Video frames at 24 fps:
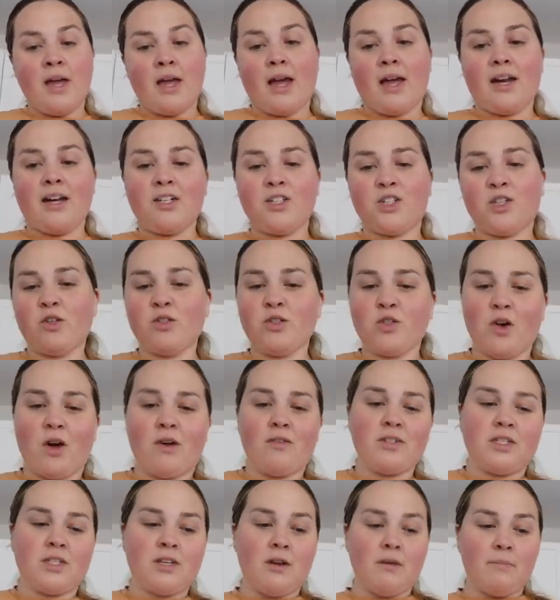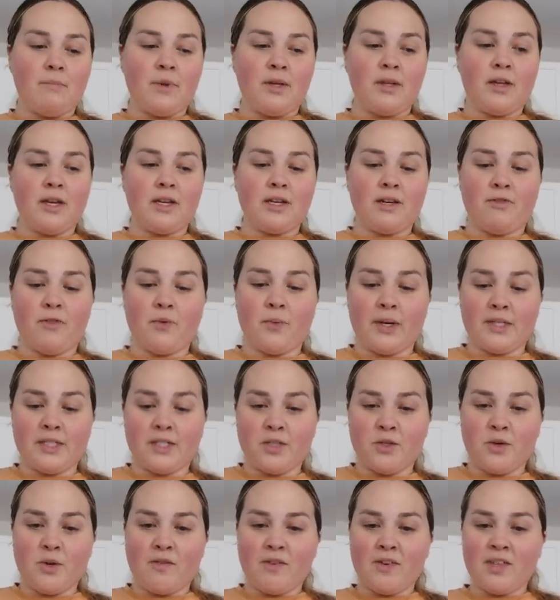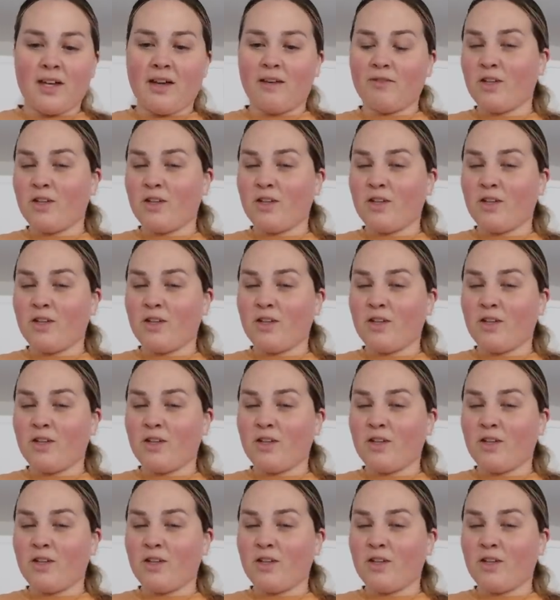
And it shows you obviously a million different ways to do everything.